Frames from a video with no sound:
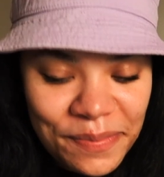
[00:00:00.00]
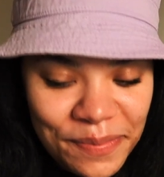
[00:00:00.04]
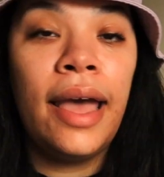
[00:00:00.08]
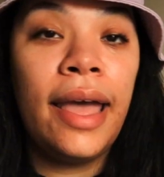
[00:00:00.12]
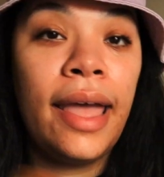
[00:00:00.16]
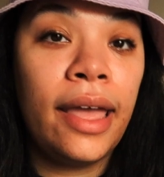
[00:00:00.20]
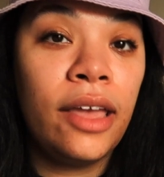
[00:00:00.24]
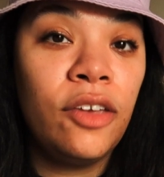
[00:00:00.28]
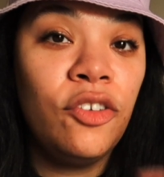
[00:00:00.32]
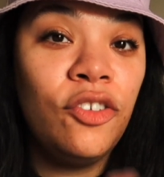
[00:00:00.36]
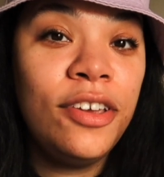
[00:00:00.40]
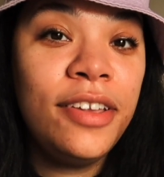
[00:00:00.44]
I
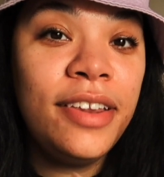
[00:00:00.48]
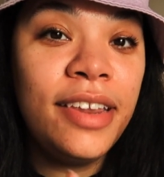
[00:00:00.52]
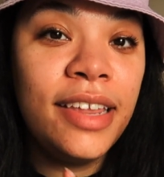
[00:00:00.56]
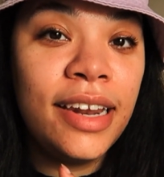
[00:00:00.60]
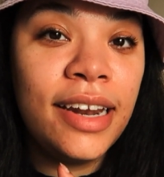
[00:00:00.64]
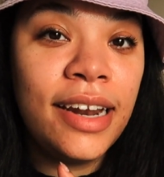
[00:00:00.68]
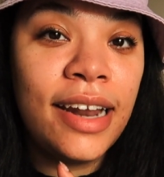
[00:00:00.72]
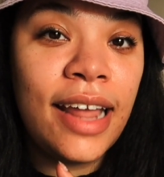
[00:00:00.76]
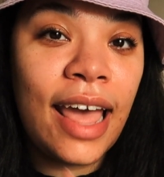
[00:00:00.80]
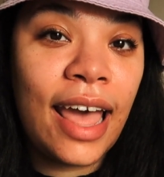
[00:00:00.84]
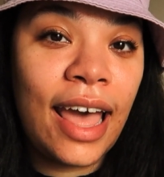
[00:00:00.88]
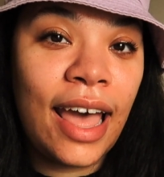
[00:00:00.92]
actually did
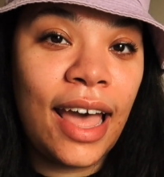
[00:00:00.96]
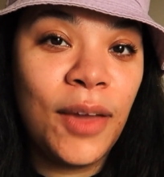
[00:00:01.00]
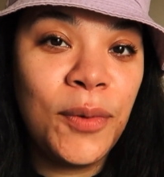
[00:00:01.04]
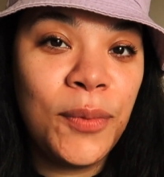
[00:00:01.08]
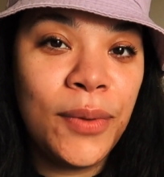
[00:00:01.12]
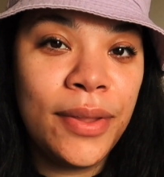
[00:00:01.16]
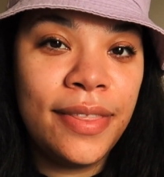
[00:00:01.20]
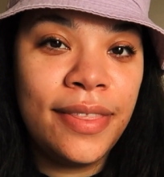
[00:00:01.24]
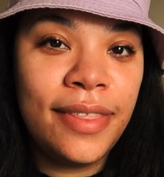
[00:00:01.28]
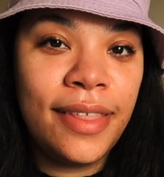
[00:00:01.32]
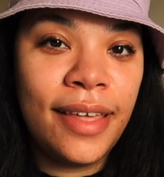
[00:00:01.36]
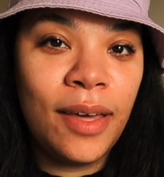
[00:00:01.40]
an ad
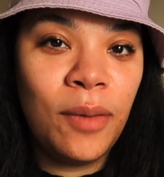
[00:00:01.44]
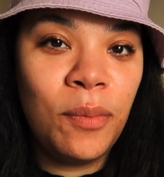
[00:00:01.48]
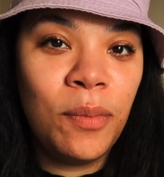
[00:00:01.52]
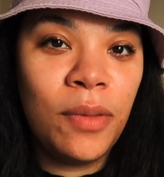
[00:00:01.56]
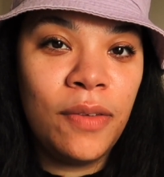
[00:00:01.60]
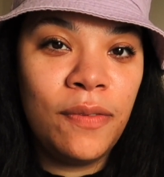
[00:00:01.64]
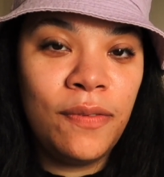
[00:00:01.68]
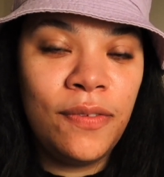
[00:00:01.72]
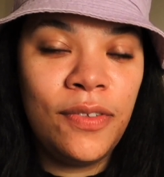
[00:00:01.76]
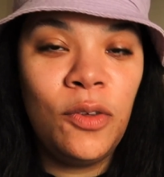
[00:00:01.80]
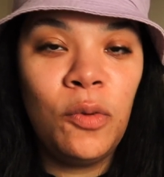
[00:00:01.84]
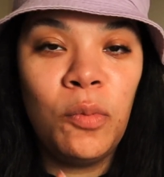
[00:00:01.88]
with them
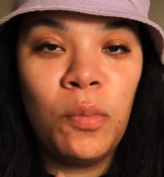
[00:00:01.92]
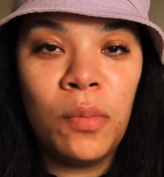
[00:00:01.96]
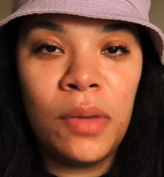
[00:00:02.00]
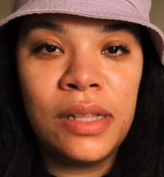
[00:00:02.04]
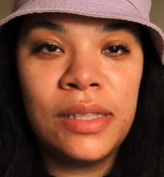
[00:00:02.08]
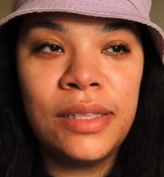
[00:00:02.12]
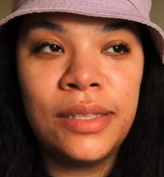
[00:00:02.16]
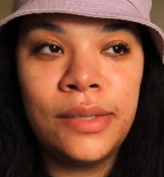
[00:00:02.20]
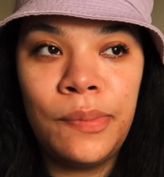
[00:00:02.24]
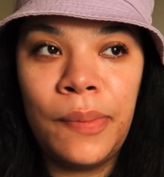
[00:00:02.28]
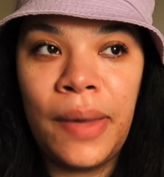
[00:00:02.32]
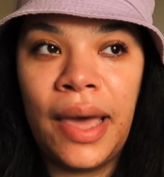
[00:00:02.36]
a few
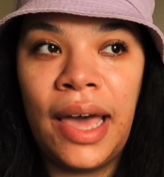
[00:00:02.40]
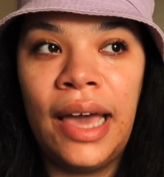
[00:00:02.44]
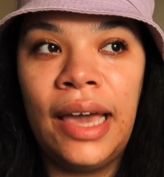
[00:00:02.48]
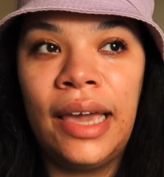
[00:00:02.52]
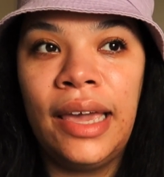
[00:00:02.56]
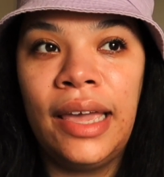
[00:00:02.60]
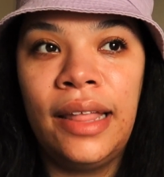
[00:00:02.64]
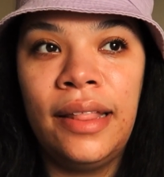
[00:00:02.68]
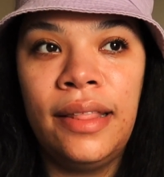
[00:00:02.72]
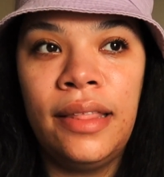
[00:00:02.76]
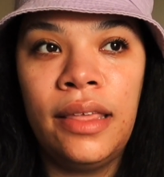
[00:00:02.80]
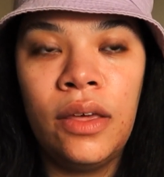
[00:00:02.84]
months
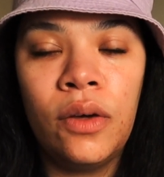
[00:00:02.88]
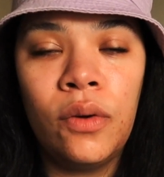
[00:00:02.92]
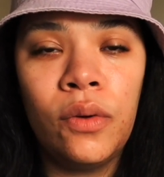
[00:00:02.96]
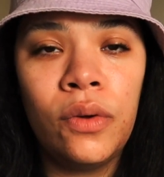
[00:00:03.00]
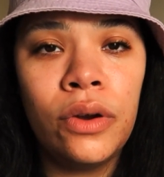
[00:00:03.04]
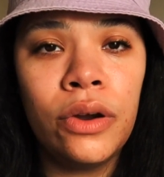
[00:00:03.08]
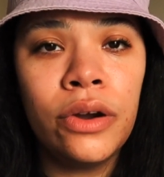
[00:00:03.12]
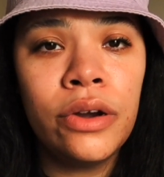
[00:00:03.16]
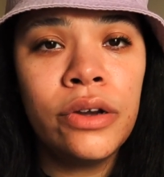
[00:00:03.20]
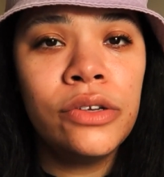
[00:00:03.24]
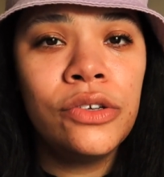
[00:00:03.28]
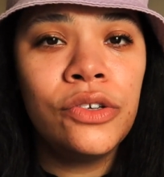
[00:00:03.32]
back, and the
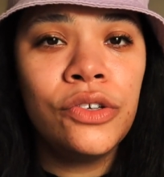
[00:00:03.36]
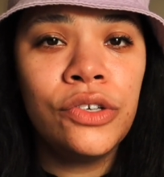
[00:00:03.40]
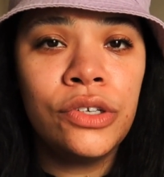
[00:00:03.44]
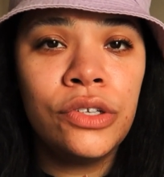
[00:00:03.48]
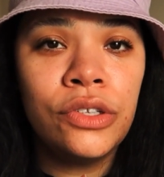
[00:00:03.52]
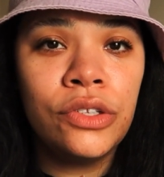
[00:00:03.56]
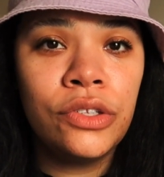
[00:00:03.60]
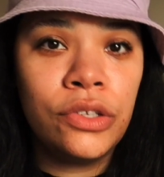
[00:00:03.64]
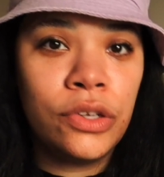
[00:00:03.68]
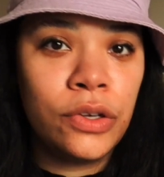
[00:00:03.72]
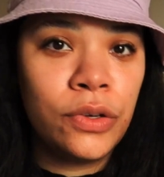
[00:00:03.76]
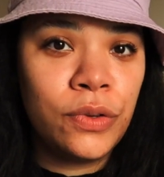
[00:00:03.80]
owner is
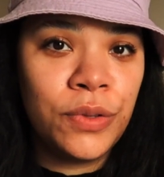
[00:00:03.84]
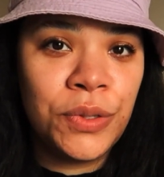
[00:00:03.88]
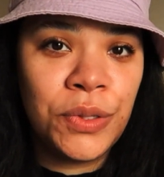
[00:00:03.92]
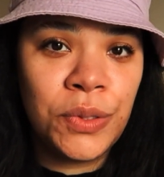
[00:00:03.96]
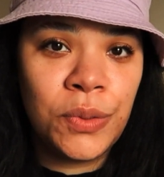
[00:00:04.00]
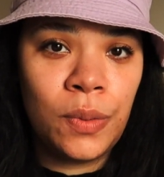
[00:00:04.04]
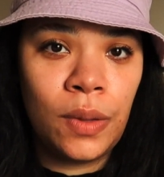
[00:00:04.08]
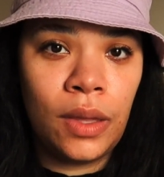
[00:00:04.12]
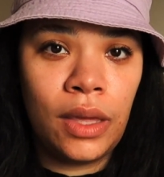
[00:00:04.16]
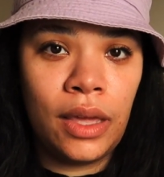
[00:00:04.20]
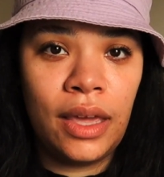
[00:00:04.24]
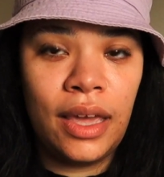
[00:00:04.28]
just so
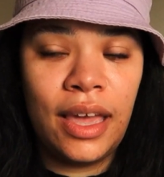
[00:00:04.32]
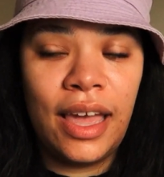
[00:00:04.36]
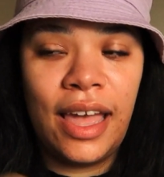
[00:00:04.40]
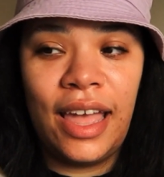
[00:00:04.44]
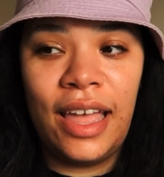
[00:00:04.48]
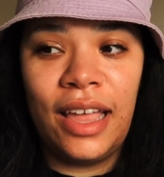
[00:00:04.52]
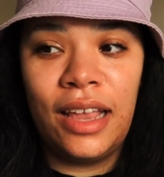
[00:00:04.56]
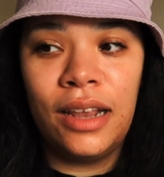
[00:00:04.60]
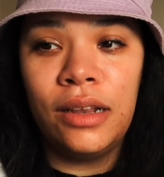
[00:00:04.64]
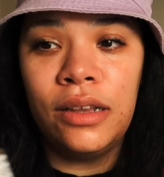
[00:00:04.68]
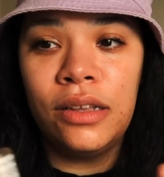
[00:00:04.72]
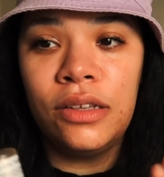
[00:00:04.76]
sweet
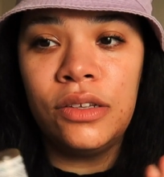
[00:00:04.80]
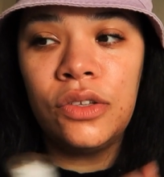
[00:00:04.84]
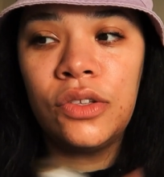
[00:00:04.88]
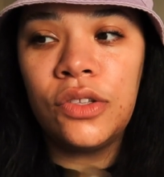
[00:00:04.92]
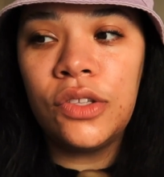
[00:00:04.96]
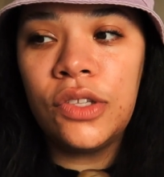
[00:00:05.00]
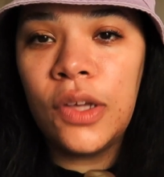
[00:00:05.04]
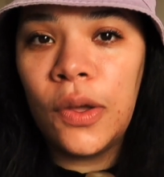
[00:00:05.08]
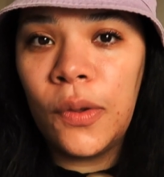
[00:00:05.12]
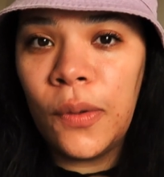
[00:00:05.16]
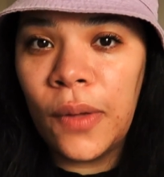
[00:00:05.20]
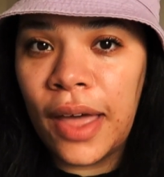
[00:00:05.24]
and
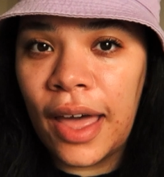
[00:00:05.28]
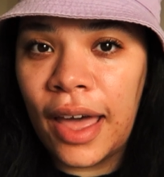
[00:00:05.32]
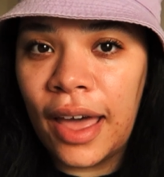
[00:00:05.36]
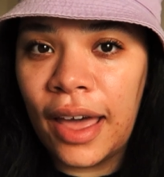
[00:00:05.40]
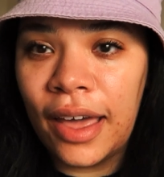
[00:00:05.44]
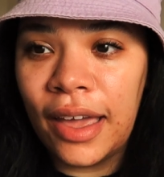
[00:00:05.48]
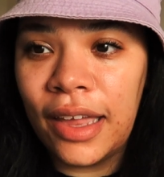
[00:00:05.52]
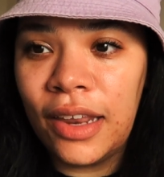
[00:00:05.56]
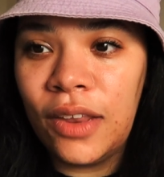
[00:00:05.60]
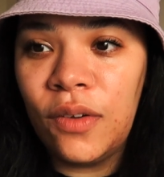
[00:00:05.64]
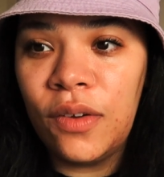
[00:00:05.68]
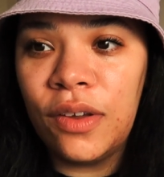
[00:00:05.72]
so
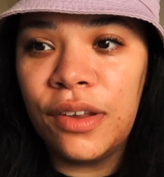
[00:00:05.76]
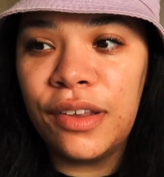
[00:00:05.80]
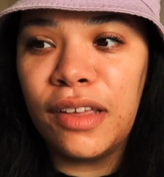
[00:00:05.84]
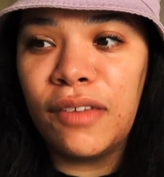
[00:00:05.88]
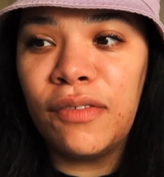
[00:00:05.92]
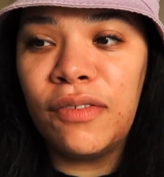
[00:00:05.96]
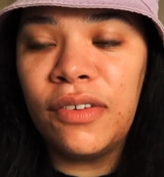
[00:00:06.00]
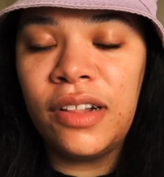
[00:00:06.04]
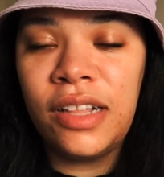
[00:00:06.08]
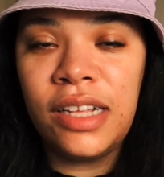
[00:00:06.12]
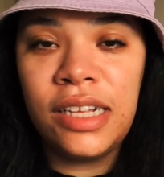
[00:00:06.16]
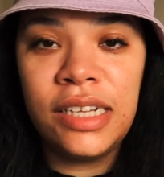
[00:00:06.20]
kind. You can
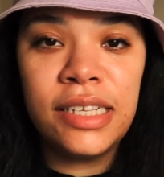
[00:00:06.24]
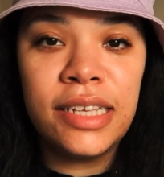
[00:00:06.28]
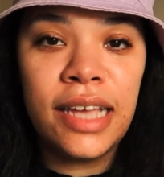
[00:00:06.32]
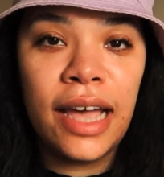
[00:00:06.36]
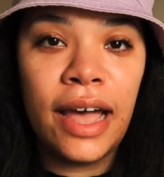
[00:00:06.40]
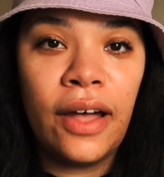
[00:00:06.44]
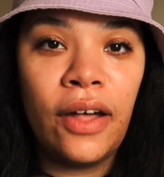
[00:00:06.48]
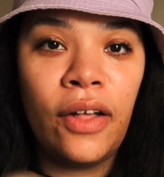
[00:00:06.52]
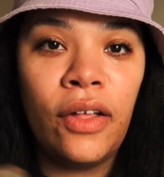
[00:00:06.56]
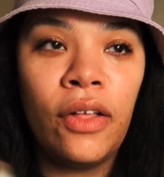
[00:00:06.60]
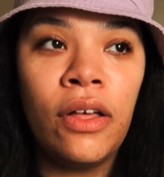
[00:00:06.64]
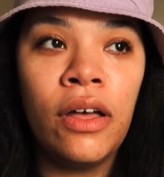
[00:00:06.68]
definitely
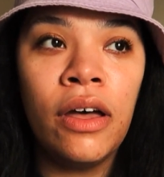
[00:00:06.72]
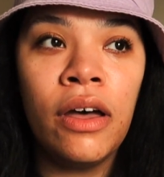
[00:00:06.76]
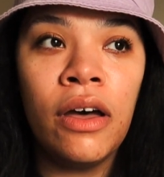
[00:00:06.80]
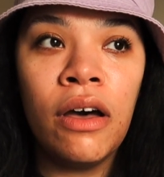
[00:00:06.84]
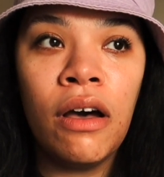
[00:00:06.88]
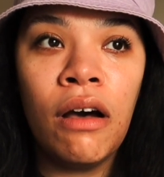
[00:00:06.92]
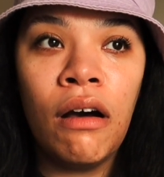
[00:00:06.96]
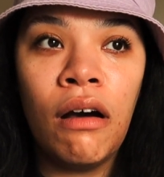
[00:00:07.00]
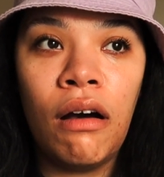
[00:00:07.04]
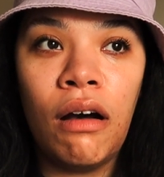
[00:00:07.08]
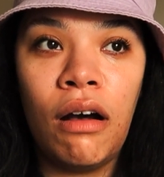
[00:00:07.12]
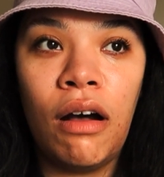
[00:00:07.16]
tell
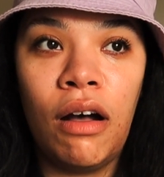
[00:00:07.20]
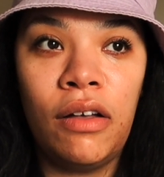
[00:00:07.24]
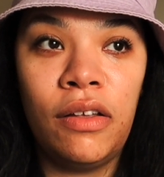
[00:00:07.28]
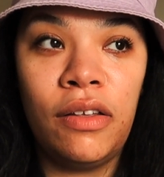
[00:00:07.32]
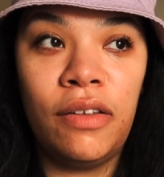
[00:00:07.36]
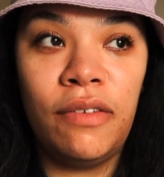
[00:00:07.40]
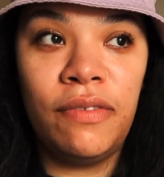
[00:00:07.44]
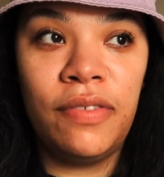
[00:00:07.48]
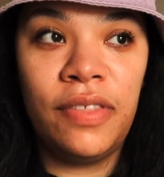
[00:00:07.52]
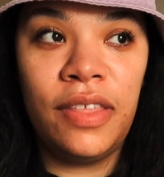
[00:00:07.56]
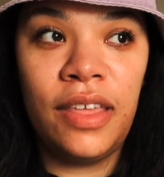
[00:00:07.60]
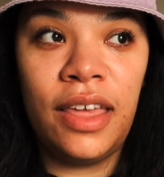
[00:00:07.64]
all
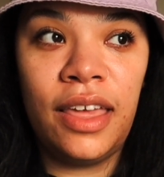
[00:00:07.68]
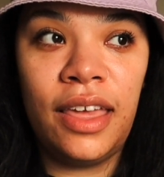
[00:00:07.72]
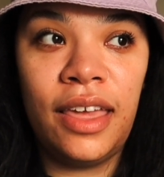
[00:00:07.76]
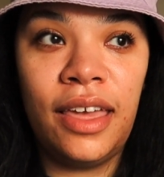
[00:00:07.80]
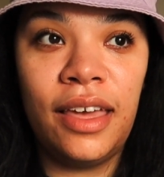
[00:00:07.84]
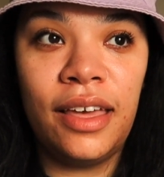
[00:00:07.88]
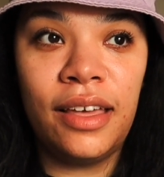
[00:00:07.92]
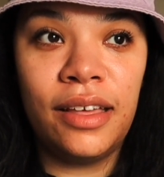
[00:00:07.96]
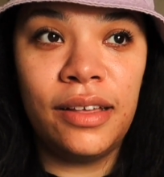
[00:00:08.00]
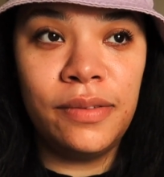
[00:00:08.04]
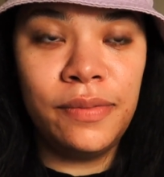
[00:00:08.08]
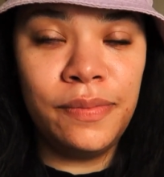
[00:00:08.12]
of the